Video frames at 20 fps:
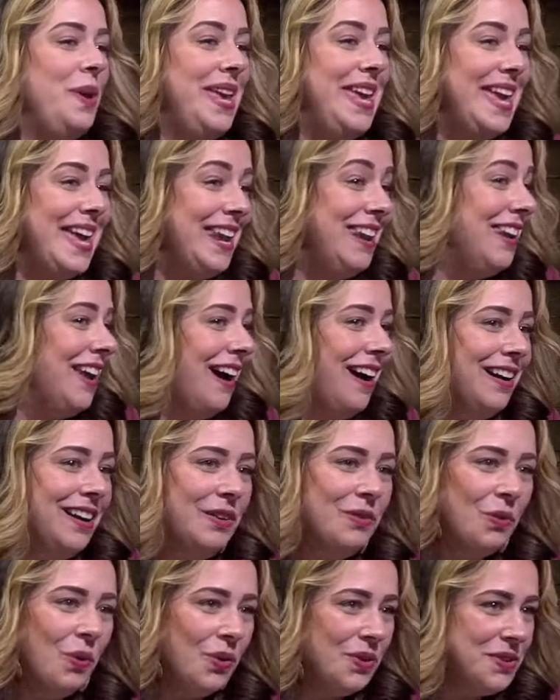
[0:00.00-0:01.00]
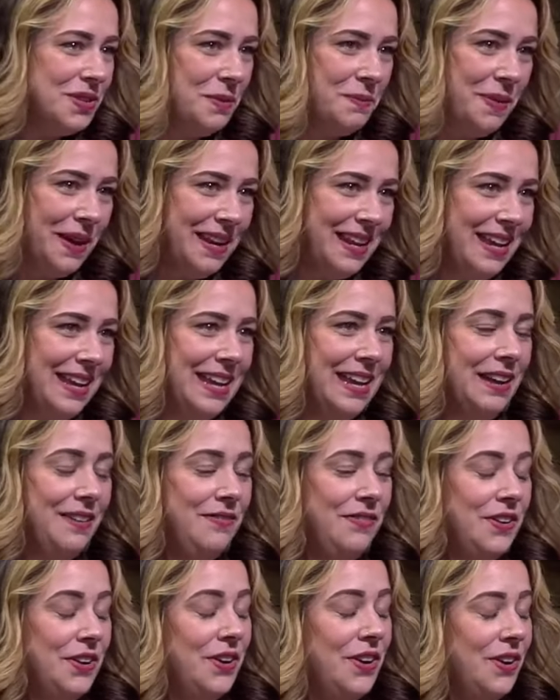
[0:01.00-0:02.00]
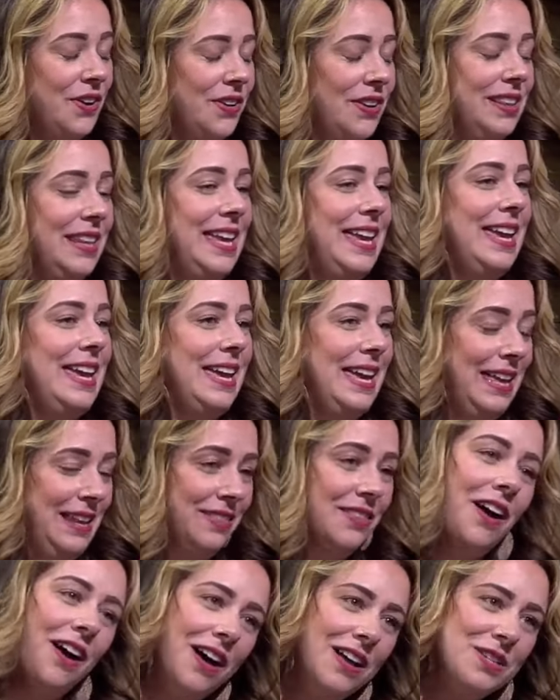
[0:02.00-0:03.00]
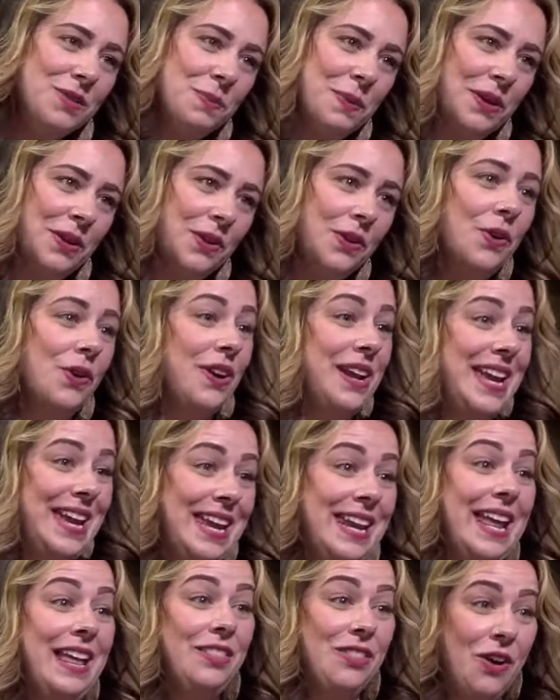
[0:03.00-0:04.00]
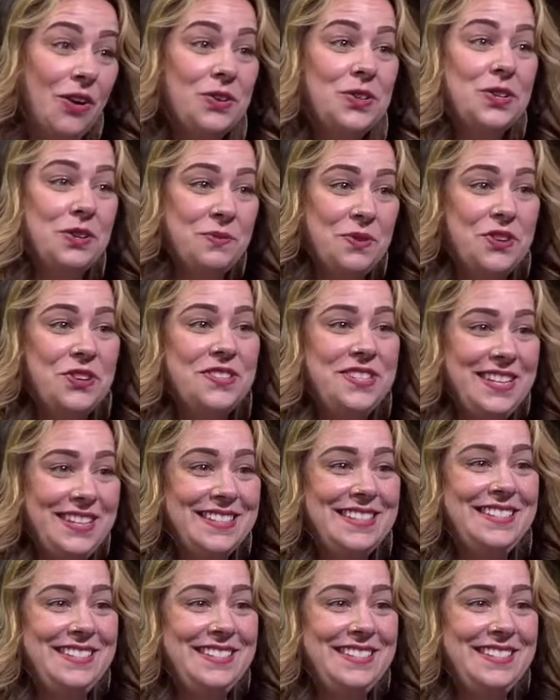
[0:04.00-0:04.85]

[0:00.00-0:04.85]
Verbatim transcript: We cannot enroll somebody if they're currently in the hospital or okay. in a long term nursing